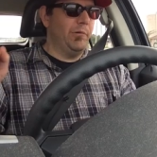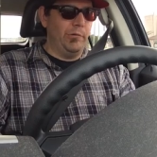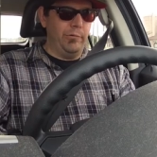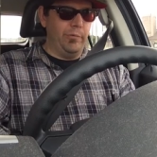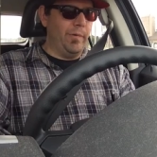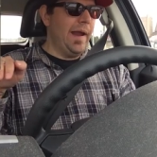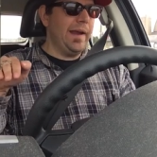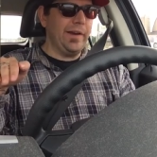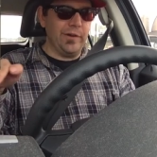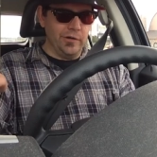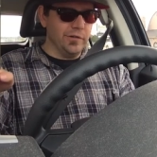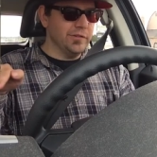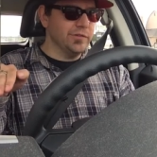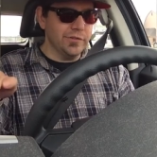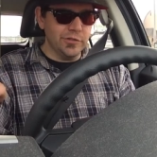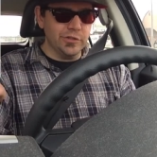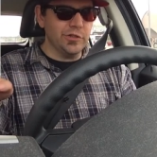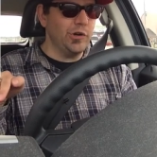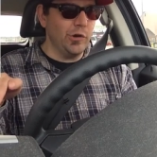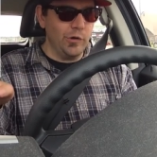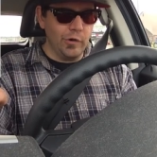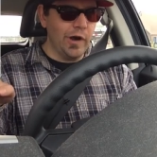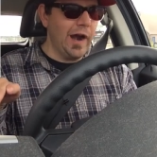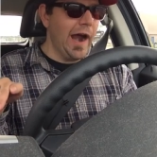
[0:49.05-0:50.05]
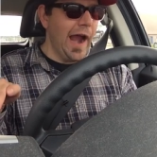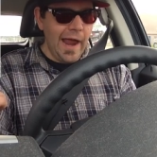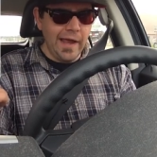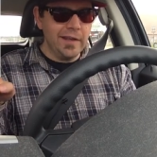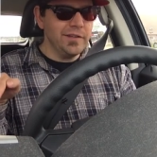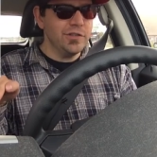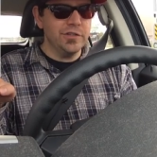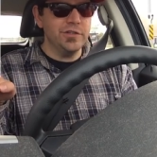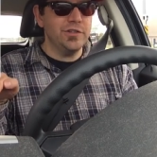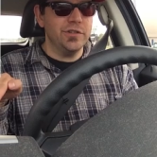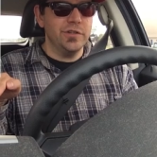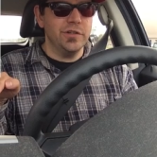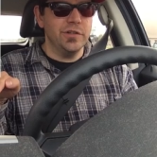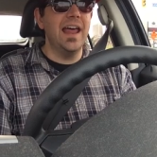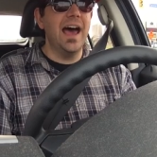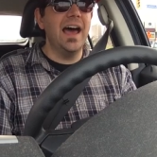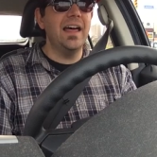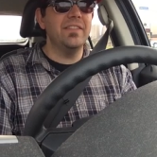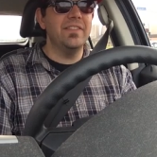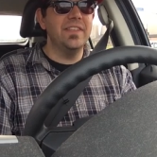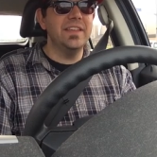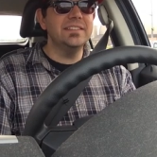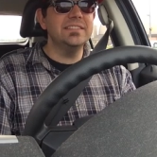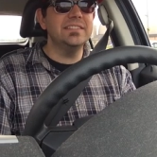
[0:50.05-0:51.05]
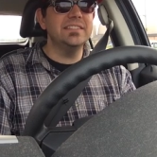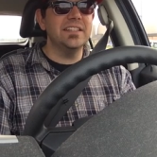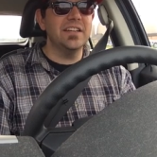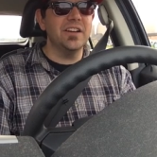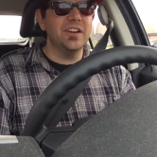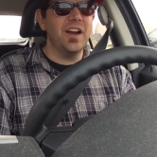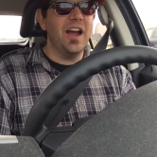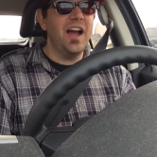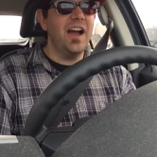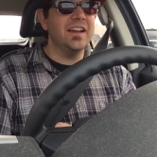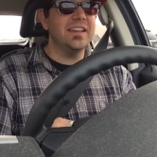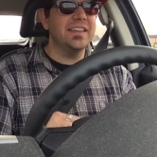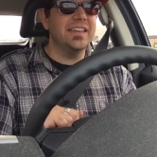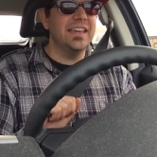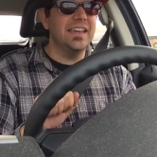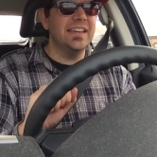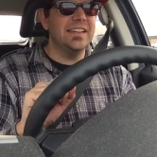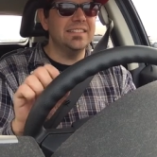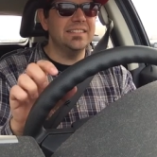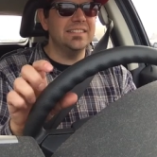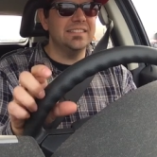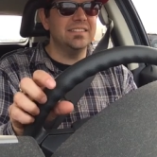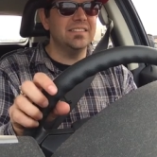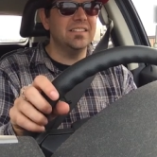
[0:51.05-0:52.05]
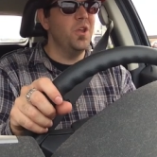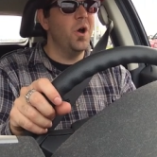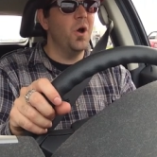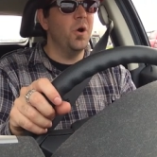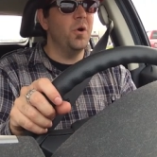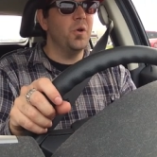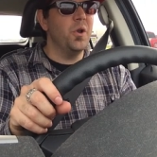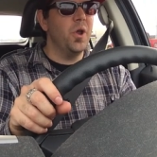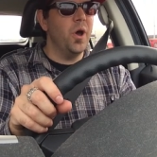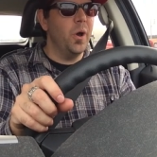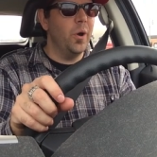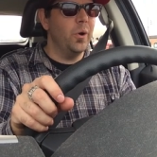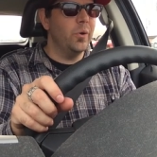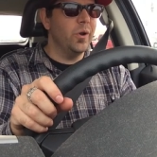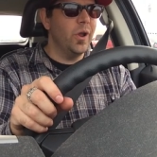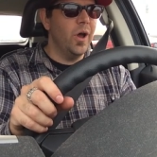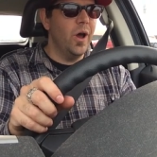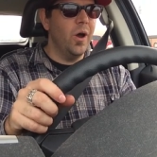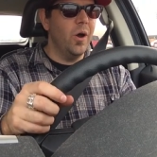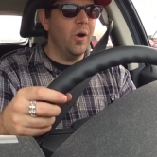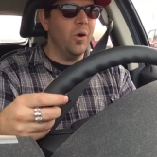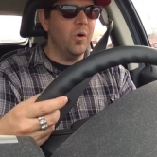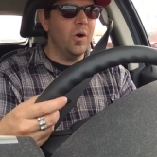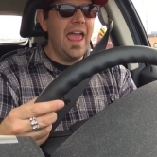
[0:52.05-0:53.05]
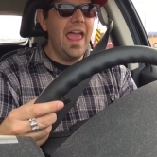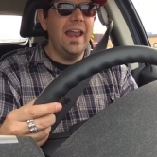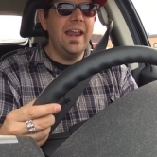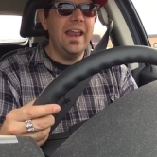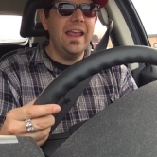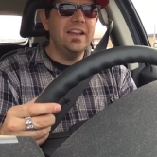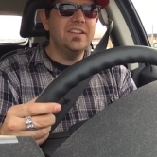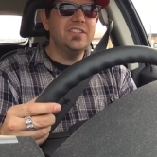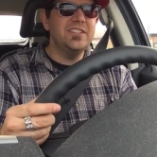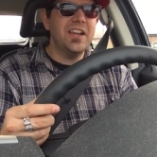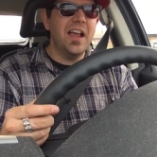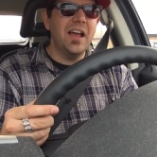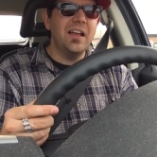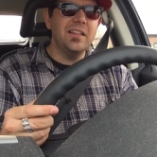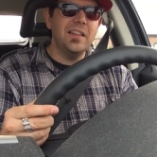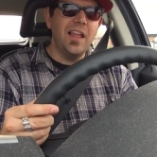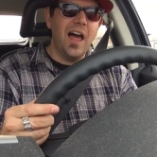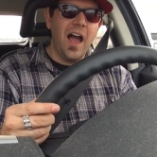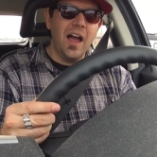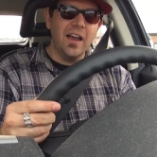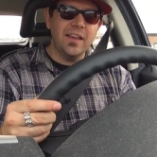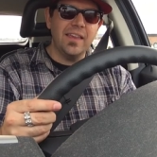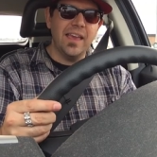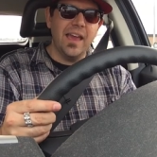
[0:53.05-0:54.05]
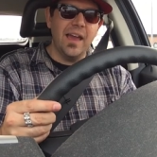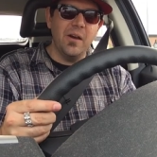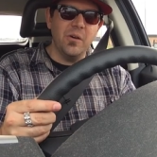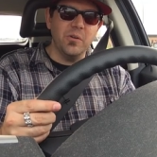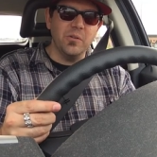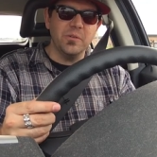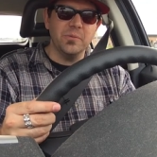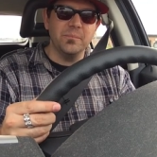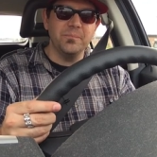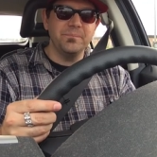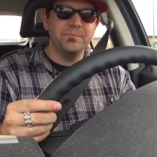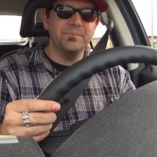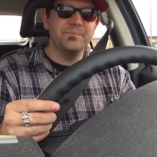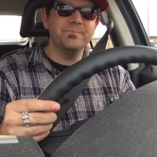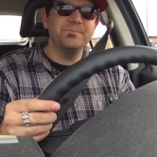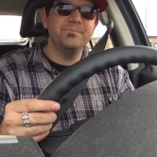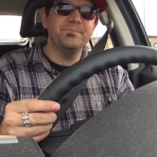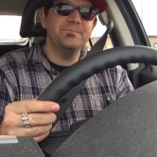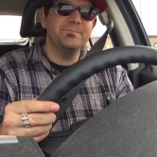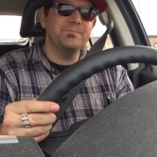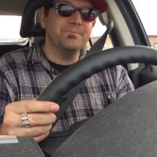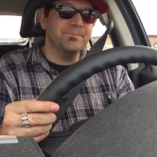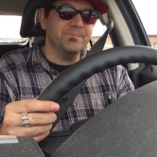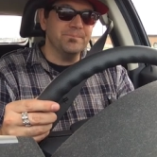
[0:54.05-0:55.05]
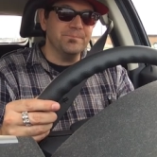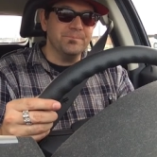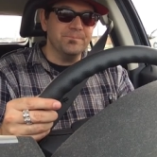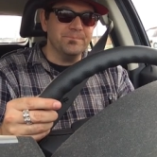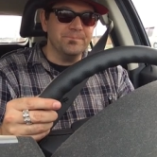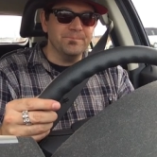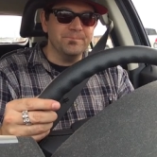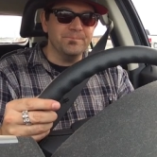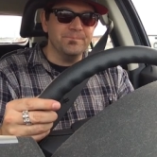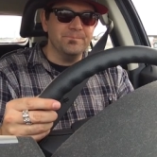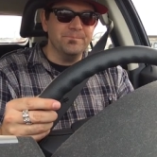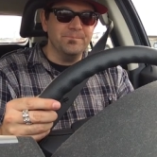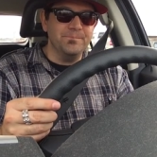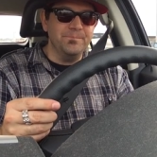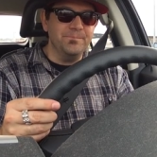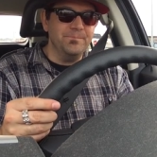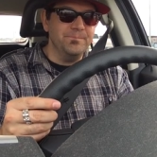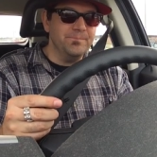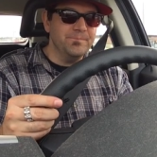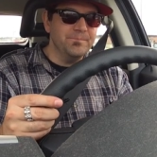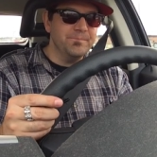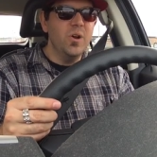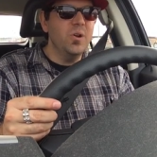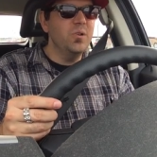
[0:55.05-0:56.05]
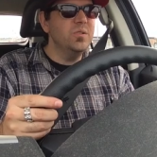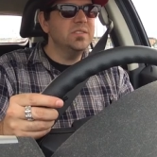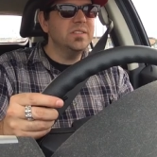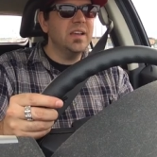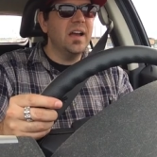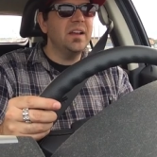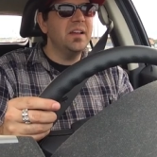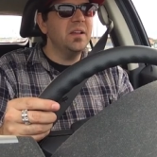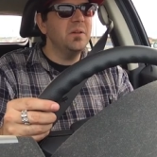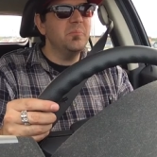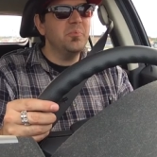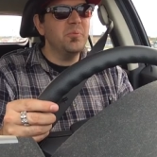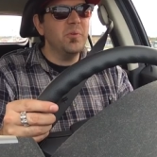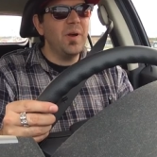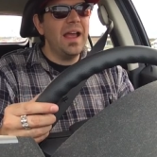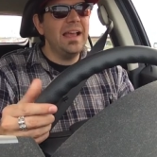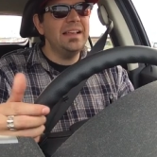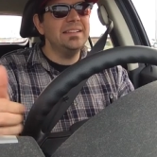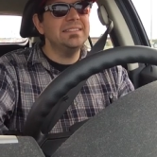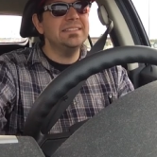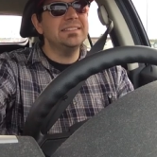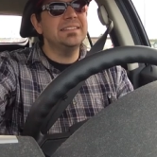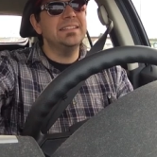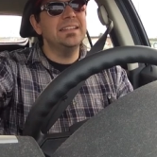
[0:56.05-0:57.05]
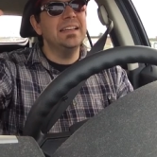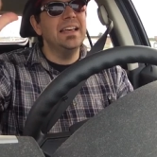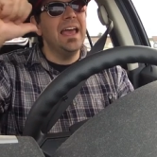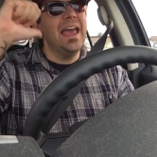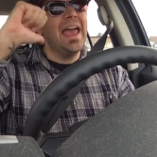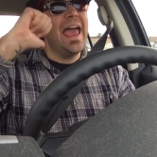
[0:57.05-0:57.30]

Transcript: Record scratch? Not this year, huh, kids? No, no, no. NHL lockout. Hmm. Who's unimpressed?